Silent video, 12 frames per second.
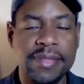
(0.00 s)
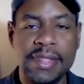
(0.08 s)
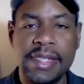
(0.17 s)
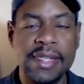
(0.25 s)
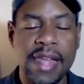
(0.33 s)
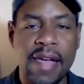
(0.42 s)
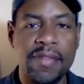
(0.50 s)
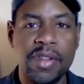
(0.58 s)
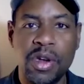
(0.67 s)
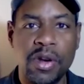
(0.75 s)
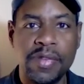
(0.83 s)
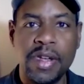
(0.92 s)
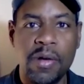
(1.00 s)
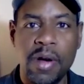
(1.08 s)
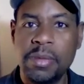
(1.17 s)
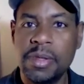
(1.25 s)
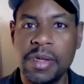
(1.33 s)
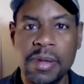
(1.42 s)
didn't have the nerve to go
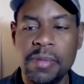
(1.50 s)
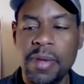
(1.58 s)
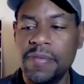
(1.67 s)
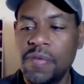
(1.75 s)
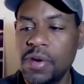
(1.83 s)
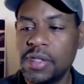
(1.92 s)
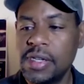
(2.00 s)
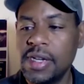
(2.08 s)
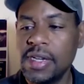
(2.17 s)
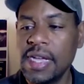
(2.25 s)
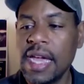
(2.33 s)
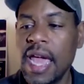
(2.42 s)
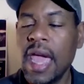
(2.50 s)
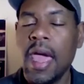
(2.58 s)
up to him, unfortunately.